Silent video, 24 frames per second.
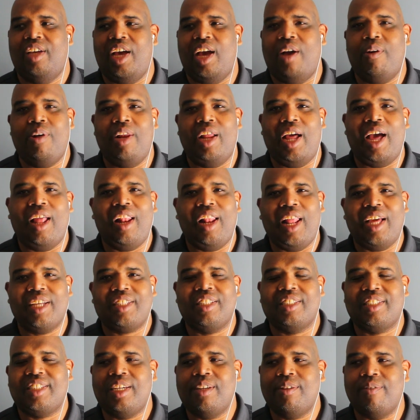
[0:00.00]
I want. I like
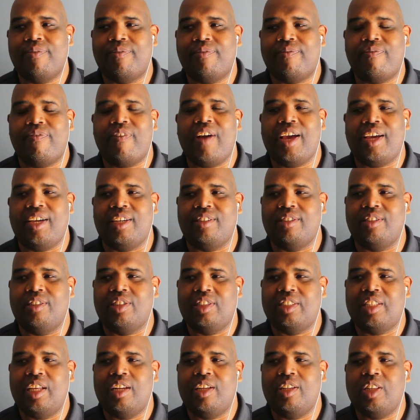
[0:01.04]
to see them fight
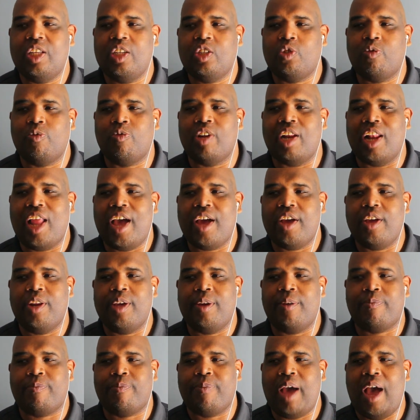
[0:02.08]
instead of relying
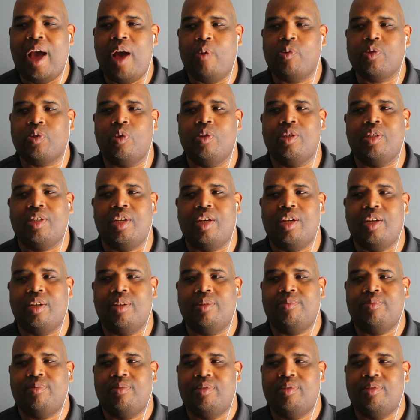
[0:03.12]
on their powers all the time.